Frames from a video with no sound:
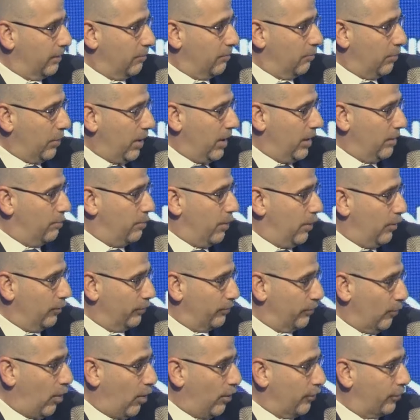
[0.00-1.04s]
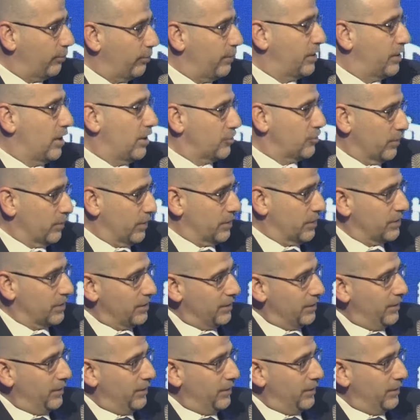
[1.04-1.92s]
by all three countries.